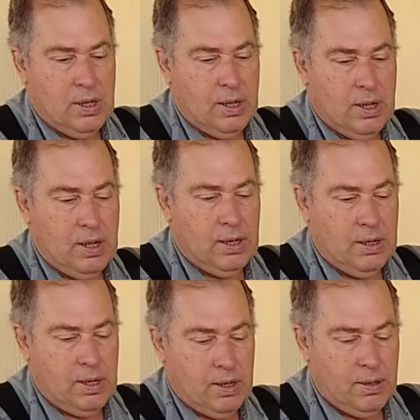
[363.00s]
And
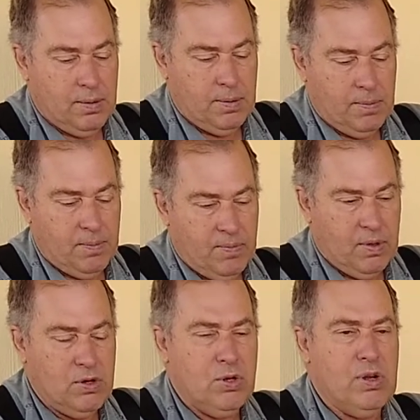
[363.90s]

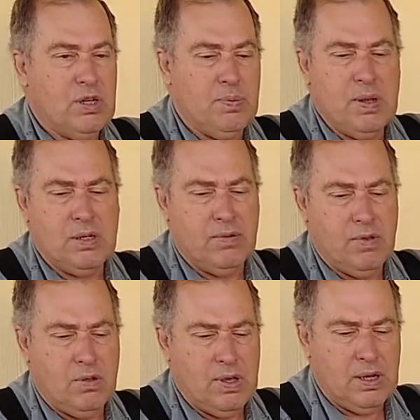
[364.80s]
they're so expensive,
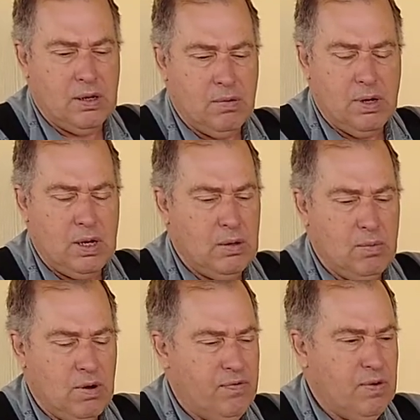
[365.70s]
though. They can run
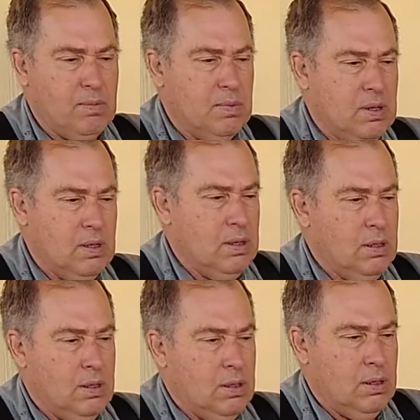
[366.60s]
anywhere from
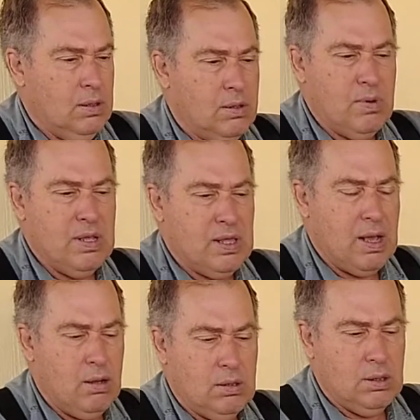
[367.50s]

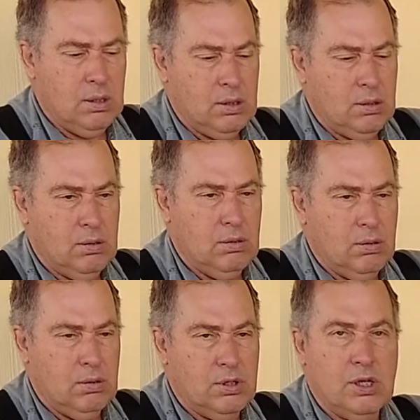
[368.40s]
$3,000 to
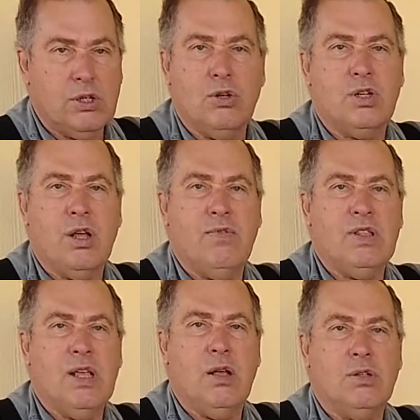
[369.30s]
$6,000 or
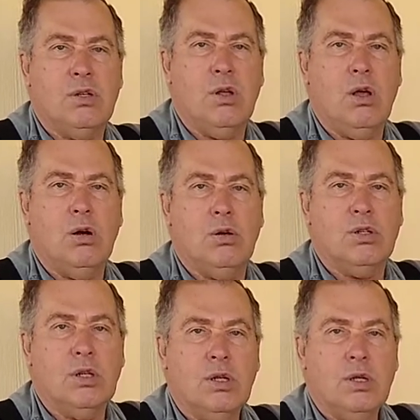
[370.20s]
$7,000.
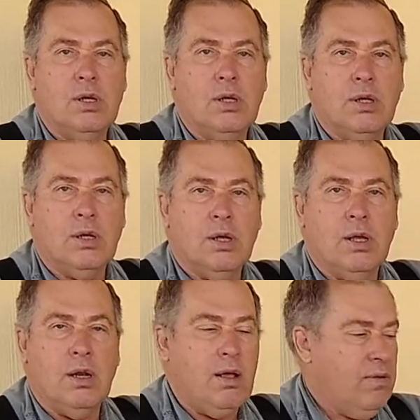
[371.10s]

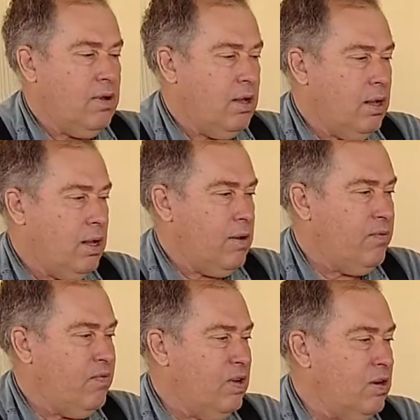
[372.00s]
And I
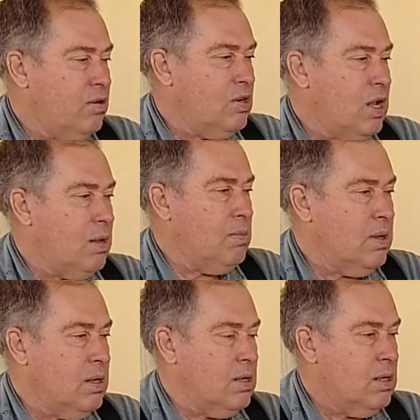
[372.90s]
figured
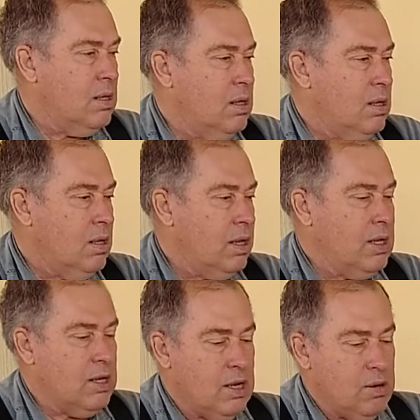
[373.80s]
time I
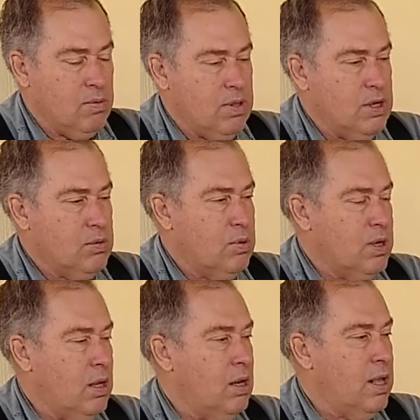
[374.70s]
get done with this one,
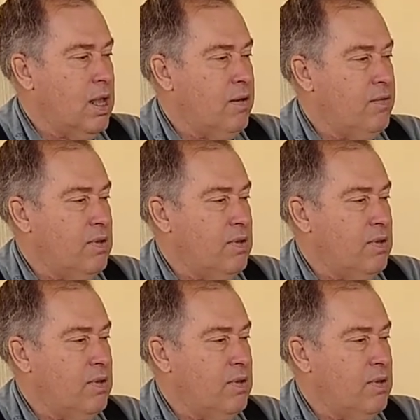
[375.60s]
I'll have